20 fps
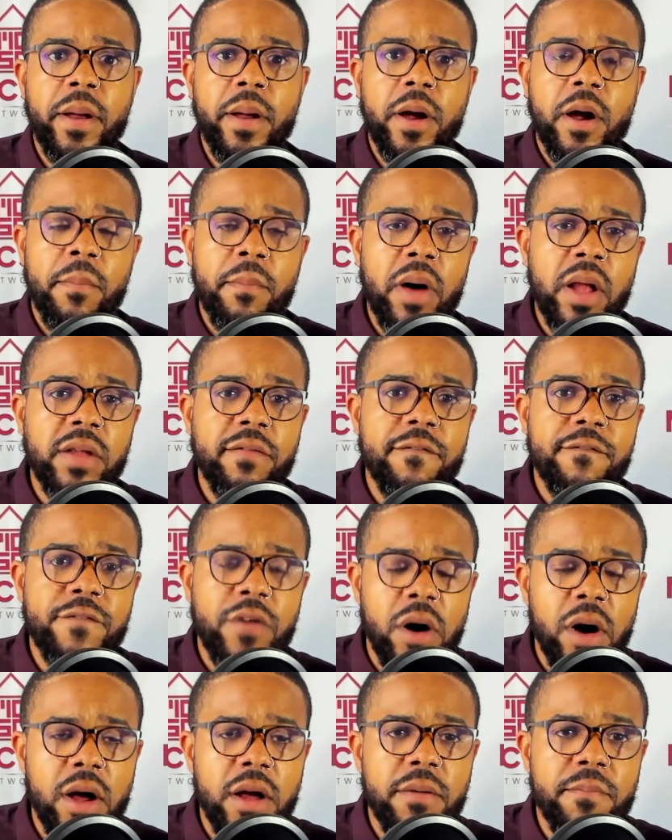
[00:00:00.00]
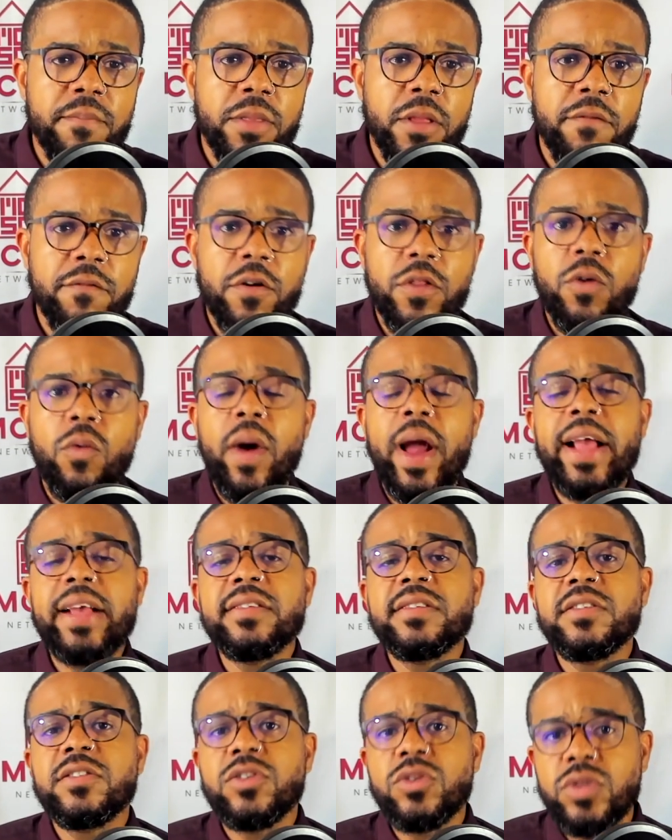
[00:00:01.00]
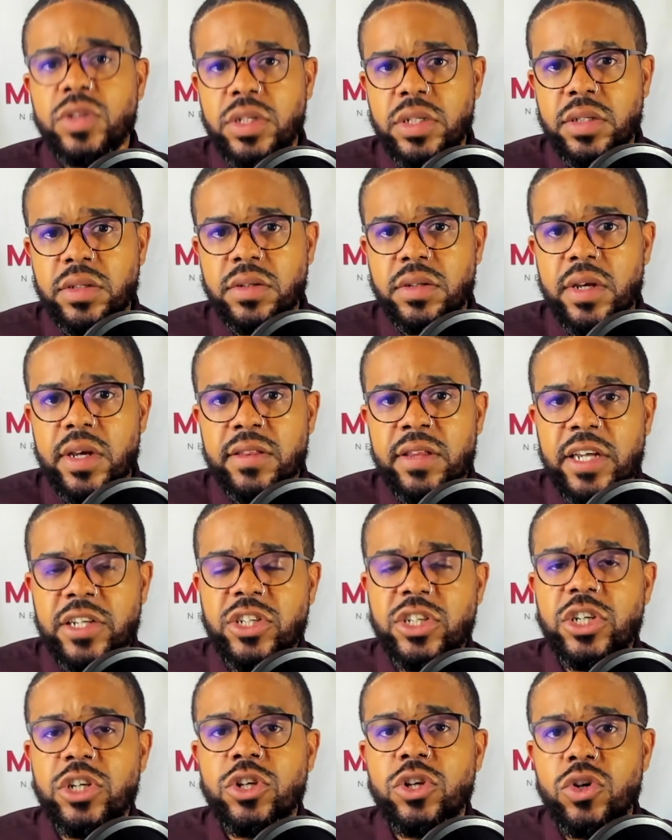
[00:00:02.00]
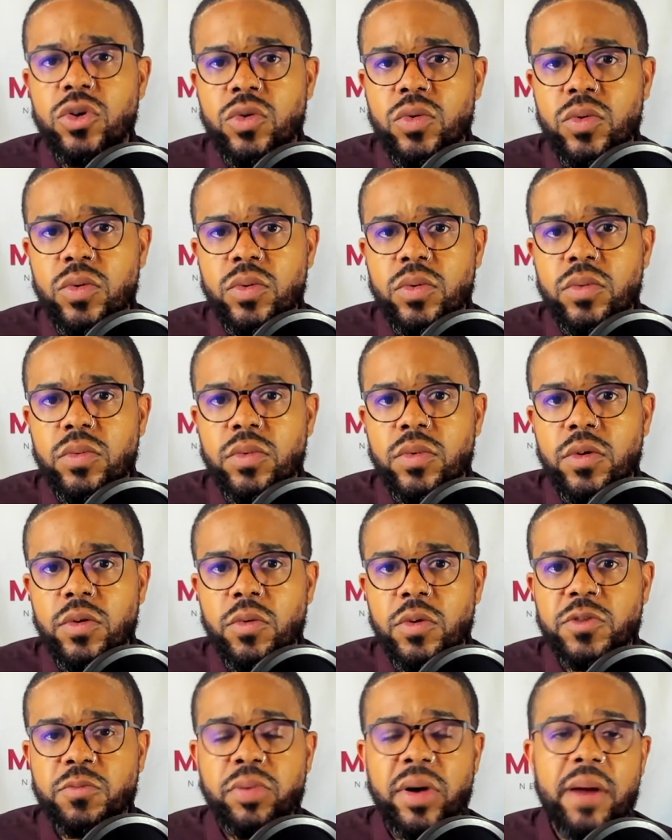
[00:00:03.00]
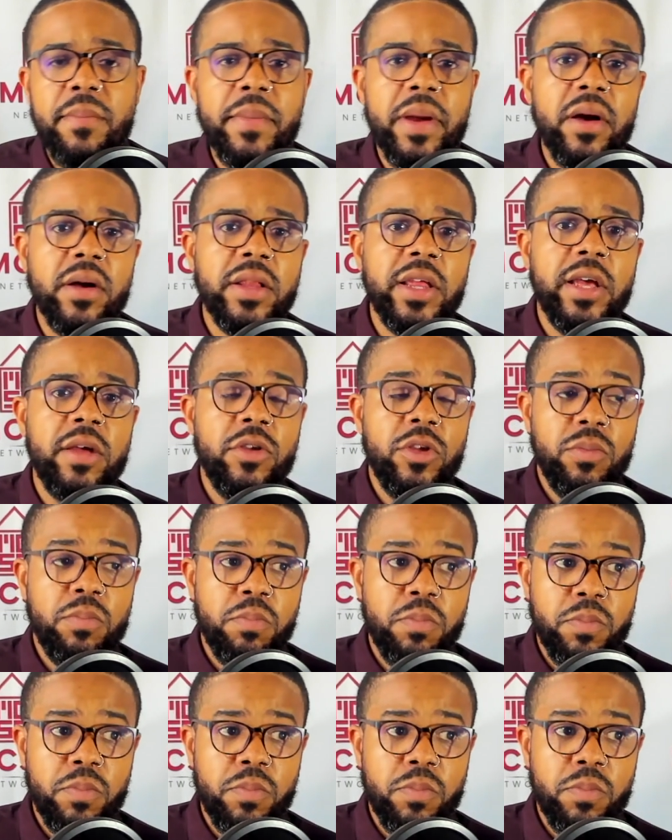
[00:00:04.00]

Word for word: Kamala fought for the white institutions that she knew was primarily